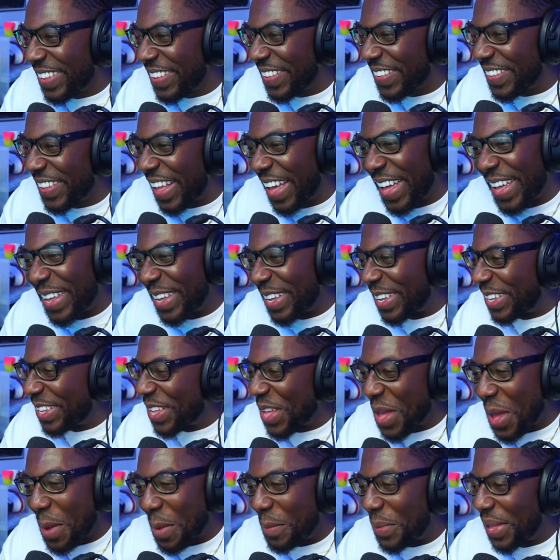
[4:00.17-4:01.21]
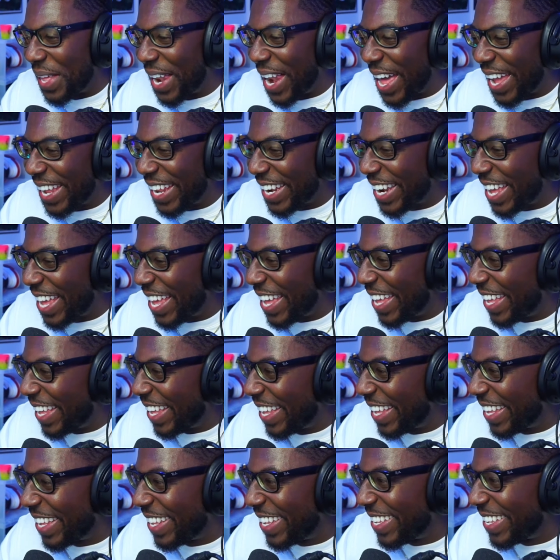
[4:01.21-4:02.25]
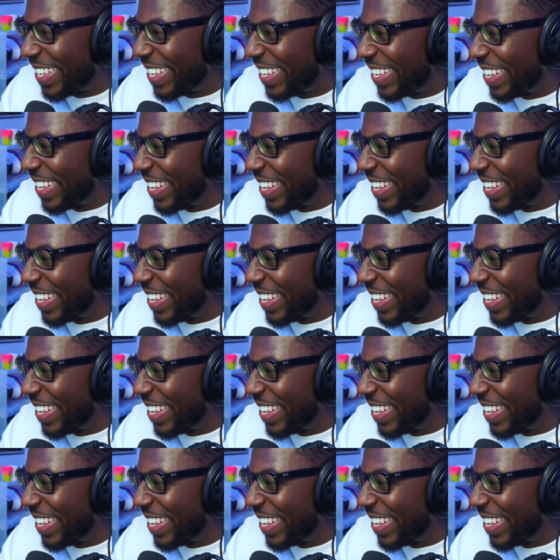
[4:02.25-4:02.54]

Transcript: Hey, oh, it'd be like that. Like,